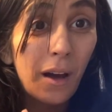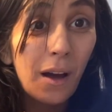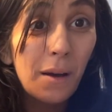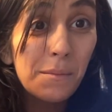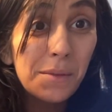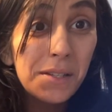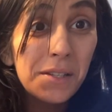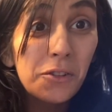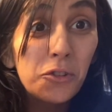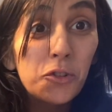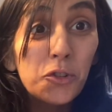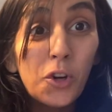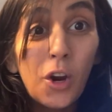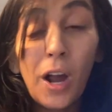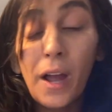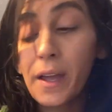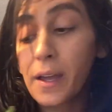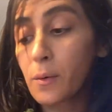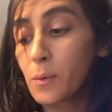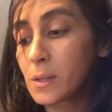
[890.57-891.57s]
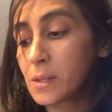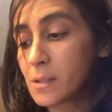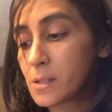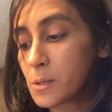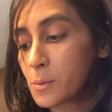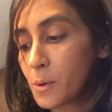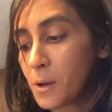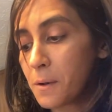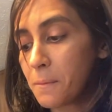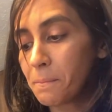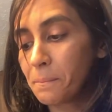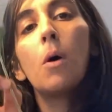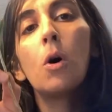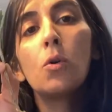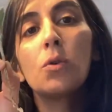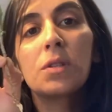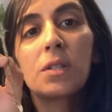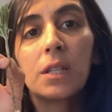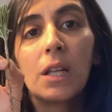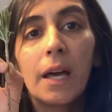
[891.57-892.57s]
I'm still trying with this one.
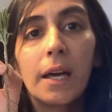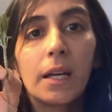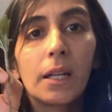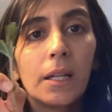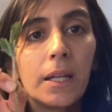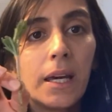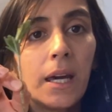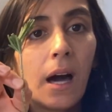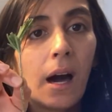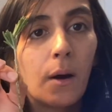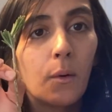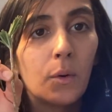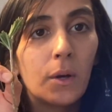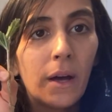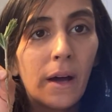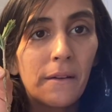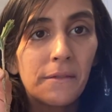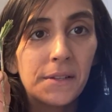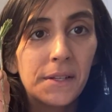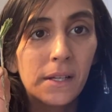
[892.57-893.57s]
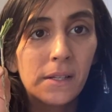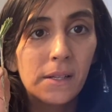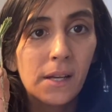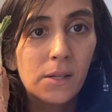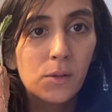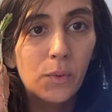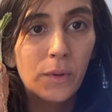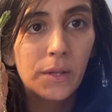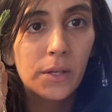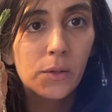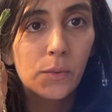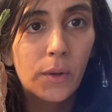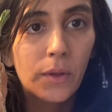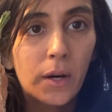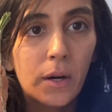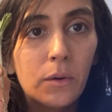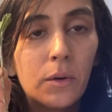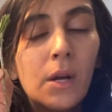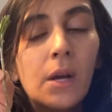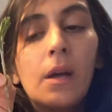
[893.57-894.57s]
Most likely I will have success with this one
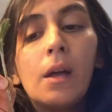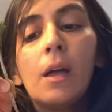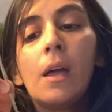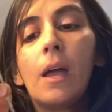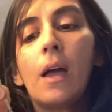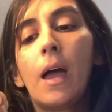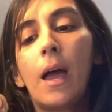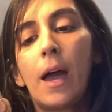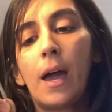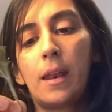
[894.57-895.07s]
though.